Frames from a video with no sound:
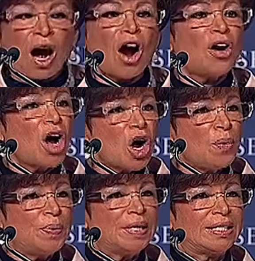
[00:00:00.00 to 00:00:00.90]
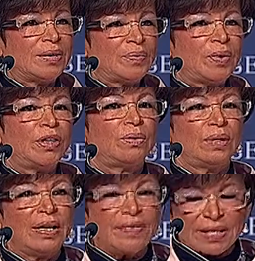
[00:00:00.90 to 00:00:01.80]
Our hope is that when you
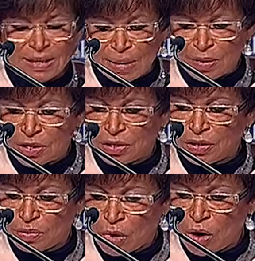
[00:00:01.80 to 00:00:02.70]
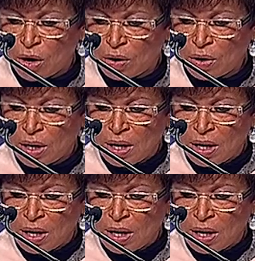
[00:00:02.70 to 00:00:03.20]
leave the summit tomorrow,